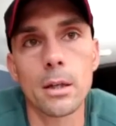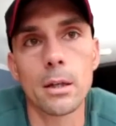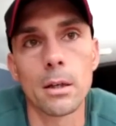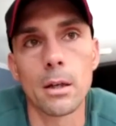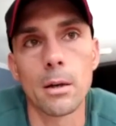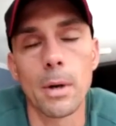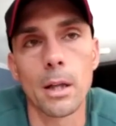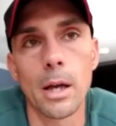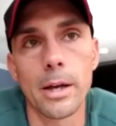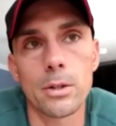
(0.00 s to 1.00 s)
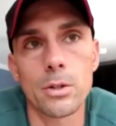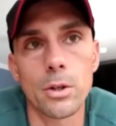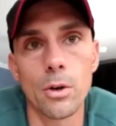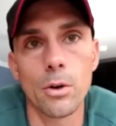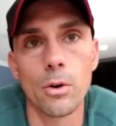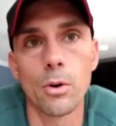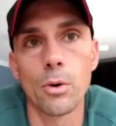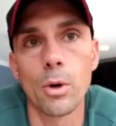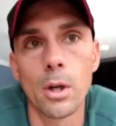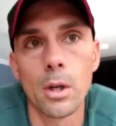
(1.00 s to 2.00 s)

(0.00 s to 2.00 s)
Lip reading: I like to go